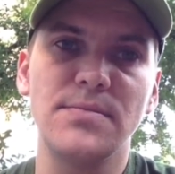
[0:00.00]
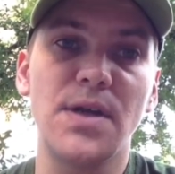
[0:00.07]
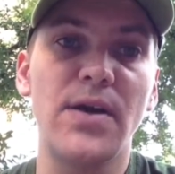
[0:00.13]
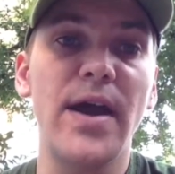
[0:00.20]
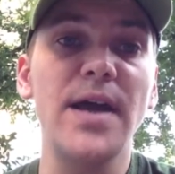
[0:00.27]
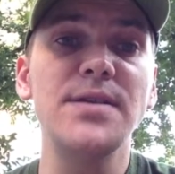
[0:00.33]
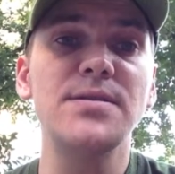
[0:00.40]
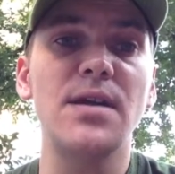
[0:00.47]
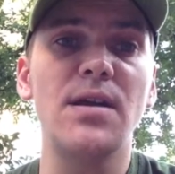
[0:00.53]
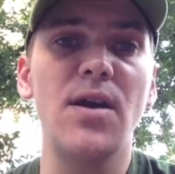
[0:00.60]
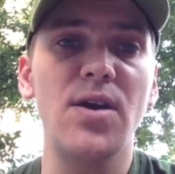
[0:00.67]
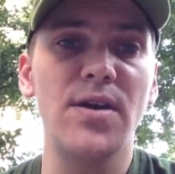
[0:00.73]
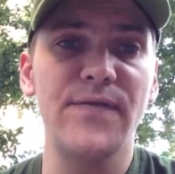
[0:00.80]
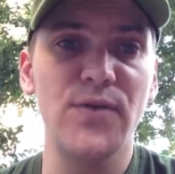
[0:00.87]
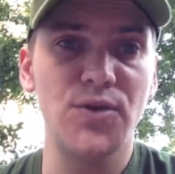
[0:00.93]
Now, as a
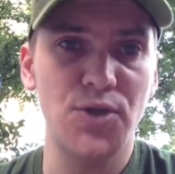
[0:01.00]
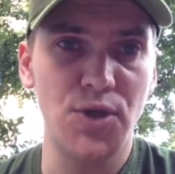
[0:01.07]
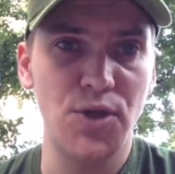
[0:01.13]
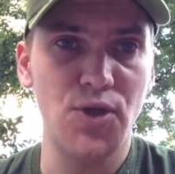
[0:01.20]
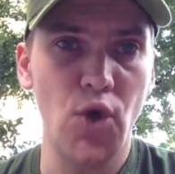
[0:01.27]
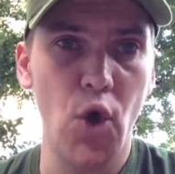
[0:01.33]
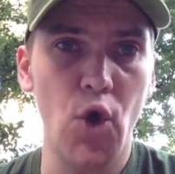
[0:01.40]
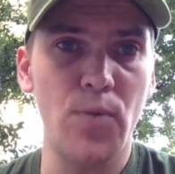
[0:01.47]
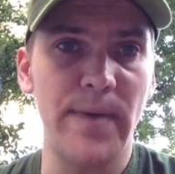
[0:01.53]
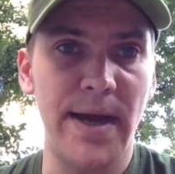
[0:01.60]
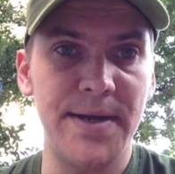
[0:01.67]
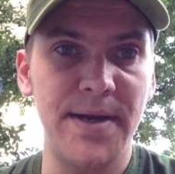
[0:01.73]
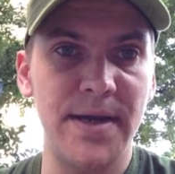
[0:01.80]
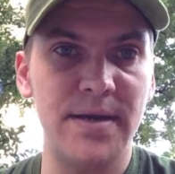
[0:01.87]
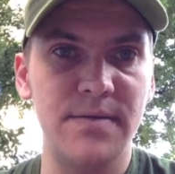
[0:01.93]
lot of you should know
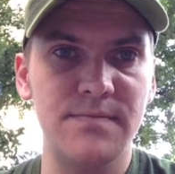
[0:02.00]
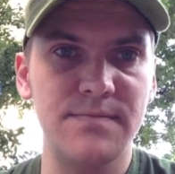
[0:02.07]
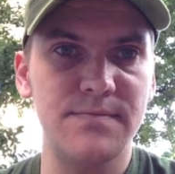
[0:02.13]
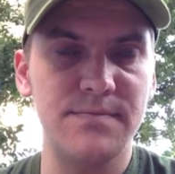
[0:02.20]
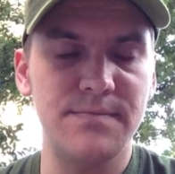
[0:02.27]
by now,